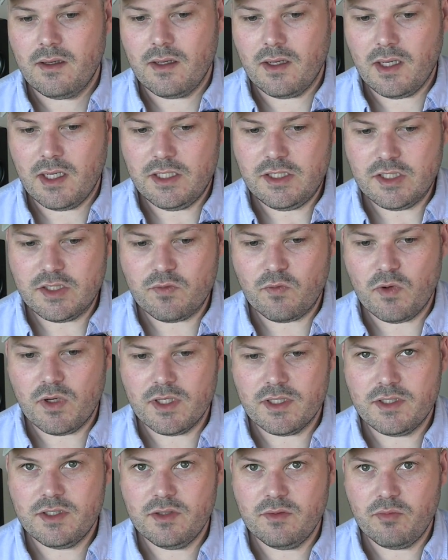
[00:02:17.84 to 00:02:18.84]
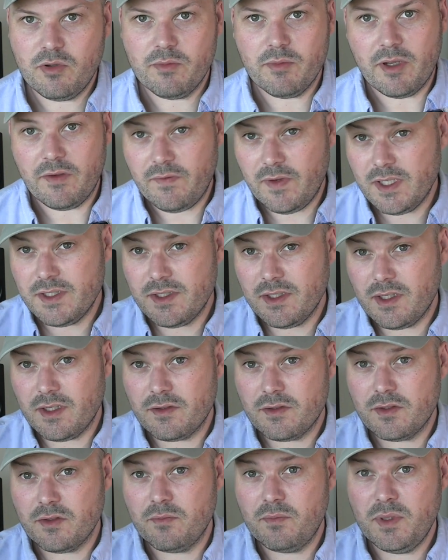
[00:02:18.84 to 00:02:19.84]
I just want to put my face out
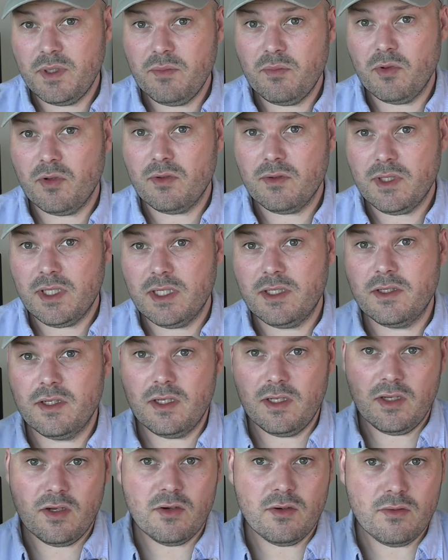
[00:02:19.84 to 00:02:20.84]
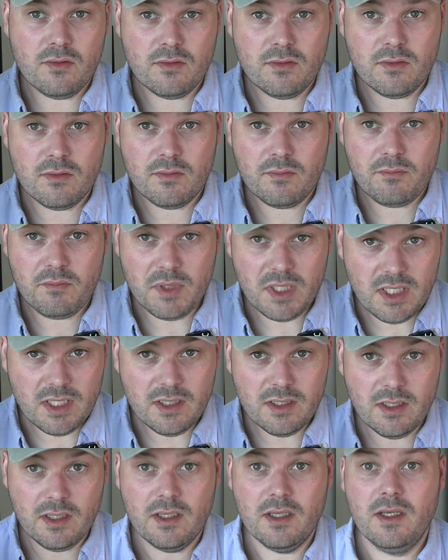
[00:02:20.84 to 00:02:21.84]
there so people get to know
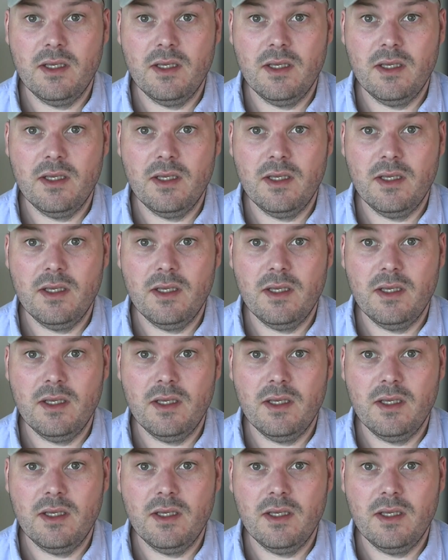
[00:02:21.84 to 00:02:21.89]
me